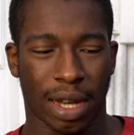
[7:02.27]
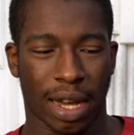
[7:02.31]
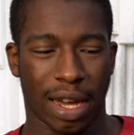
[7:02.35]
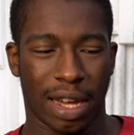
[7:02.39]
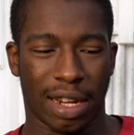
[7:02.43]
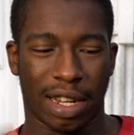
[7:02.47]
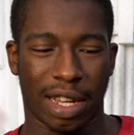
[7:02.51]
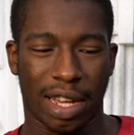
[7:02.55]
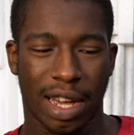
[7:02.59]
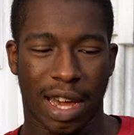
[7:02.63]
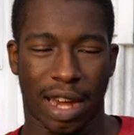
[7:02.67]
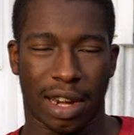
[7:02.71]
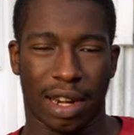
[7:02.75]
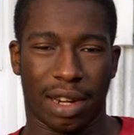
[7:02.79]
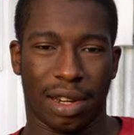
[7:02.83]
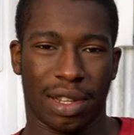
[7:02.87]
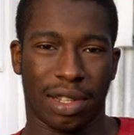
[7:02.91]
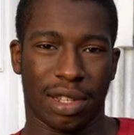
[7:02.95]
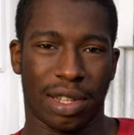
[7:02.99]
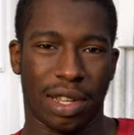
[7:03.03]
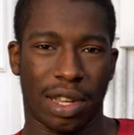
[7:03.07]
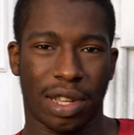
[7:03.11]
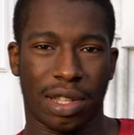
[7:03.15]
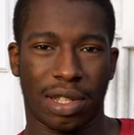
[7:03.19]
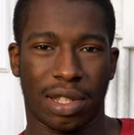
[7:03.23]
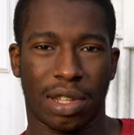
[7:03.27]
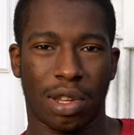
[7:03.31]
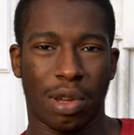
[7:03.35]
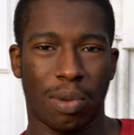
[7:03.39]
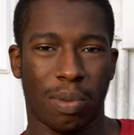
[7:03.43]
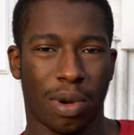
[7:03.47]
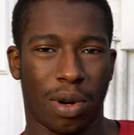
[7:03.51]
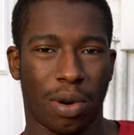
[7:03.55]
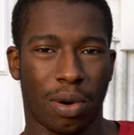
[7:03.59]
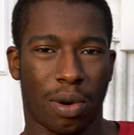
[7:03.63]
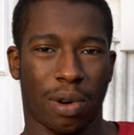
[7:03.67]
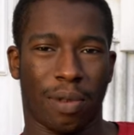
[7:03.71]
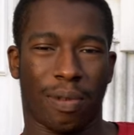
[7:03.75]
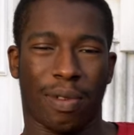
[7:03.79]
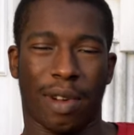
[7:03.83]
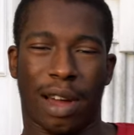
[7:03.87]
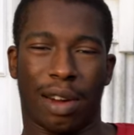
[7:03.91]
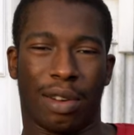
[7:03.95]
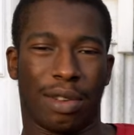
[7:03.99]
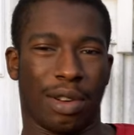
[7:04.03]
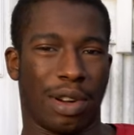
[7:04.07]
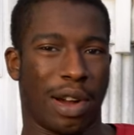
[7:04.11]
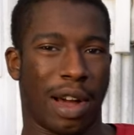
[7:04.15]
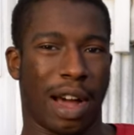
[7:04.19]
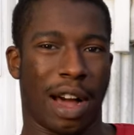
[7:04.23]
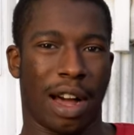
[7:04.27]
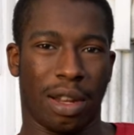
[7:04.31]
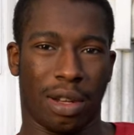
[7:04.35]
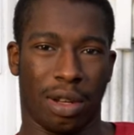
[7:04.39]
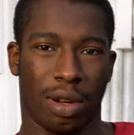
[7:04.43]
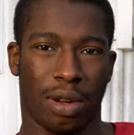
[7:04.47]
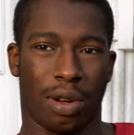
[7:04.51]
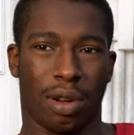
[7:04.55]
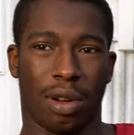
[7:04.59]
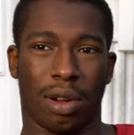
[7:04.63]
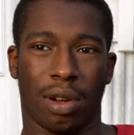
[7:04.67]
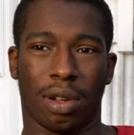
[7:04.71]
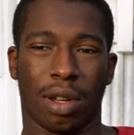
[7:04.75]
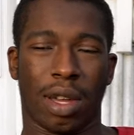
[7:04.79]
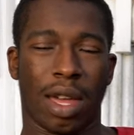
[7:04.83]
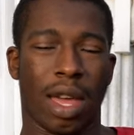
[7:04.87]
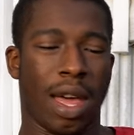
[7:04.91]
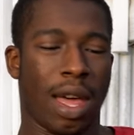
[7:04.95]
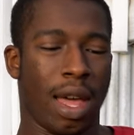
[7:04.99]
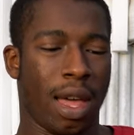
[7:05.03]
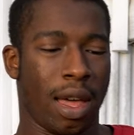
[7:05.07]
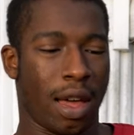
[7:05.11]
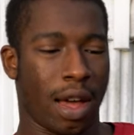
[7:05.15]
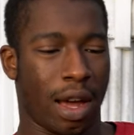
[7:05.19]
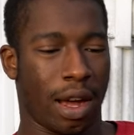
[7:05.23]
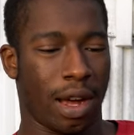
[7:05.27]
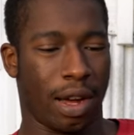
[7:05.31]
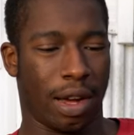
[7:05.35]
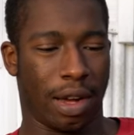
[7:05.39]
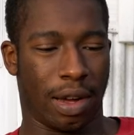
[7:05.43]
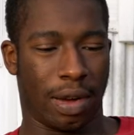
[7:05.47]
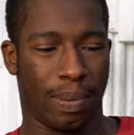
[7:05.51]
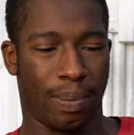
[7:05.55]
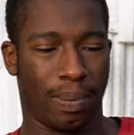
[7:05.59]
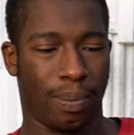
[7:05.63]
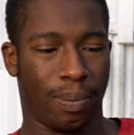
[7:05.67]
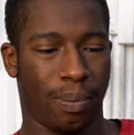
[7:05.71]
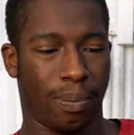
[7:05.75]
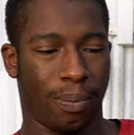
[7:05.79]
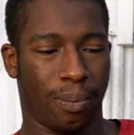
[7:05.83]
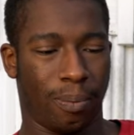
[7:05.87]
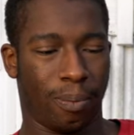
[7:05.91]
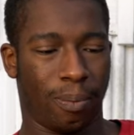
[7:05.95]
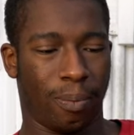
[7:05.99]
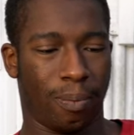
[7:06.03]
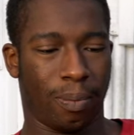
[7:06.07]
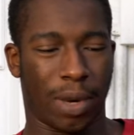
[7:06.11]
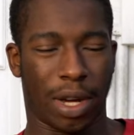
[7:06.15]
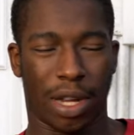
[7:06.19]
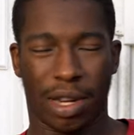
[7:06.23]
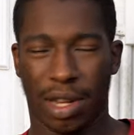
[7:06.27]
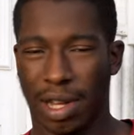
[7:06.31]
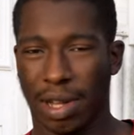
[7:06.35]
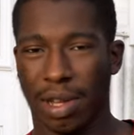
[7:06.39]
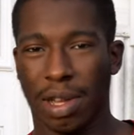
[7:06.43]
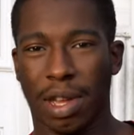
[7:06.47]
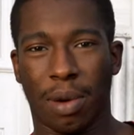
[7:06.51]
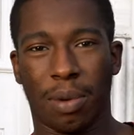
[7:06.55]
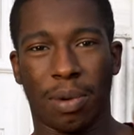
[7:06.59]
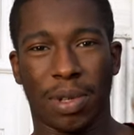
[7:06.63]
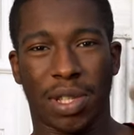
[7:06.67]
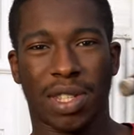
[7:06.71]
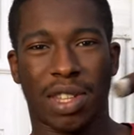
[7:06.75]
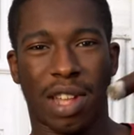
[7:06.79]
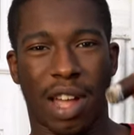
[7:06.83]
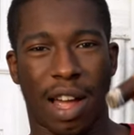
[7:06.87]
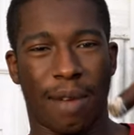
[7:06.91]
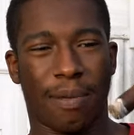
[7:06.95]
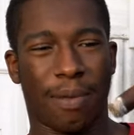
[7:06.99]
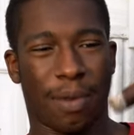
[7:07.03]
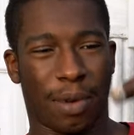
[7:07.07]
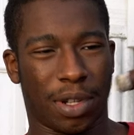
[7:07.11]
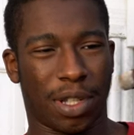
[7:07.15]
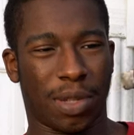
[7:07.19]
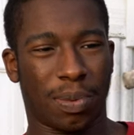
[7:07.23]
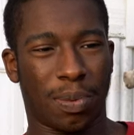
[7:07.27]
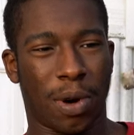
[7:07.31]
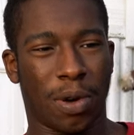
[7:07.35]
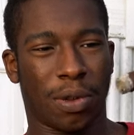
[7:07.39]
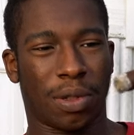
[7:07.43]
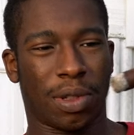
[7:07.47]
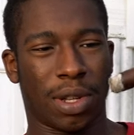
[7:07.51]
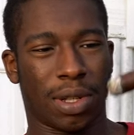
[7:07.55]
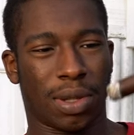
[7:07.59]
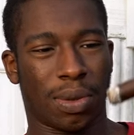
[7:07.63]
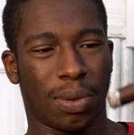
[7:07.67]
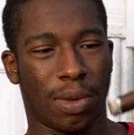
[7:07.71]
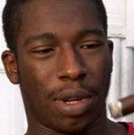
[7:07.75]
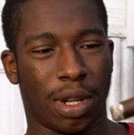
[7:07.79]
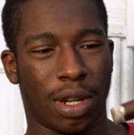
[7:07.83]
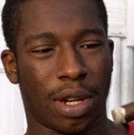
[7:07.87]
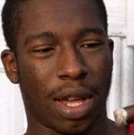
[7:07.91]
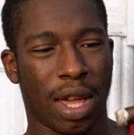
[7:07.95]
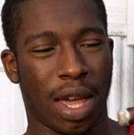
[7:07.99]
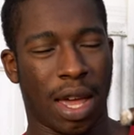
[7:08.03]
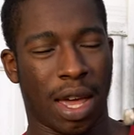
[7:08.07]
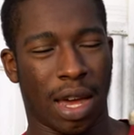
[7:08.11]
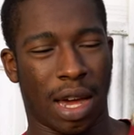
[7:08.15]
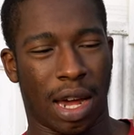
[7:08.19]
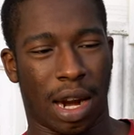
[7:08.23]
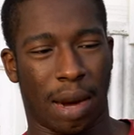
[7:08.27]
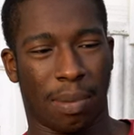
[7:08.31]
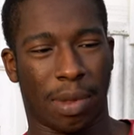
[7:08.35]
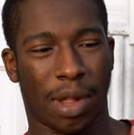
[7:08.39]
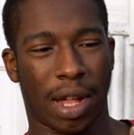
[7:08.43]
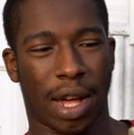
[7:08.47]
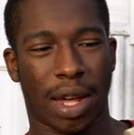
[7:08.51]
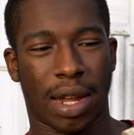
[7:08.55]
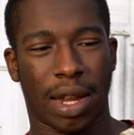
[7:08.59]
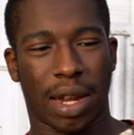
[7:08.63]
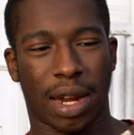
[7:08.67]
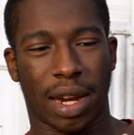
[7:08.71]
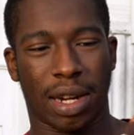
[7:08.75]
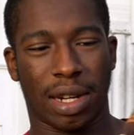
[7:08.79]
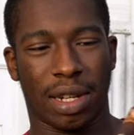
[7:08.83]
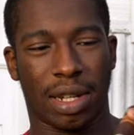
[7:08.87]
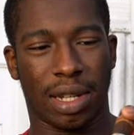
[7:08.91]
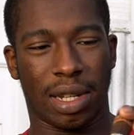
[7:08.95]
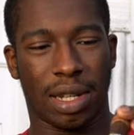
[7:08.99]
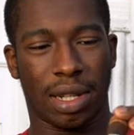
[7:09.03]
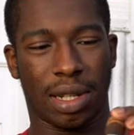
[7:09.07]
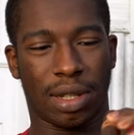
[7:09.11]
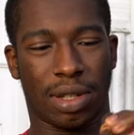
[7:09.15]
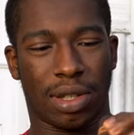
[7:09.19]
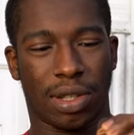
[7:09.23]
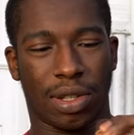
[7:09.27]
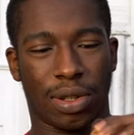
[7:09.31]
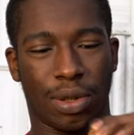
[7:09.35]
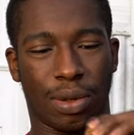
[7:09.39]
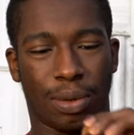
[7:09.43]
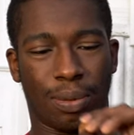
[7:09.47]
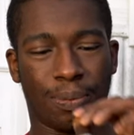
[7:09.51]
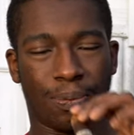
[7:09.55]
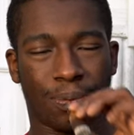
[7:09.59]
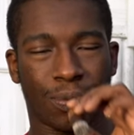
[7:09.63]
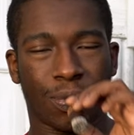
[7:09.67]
And he had it in his humidor for I don't know how long. Um, but it, it was time for us to smoke this one. And I'm glad that I did, too.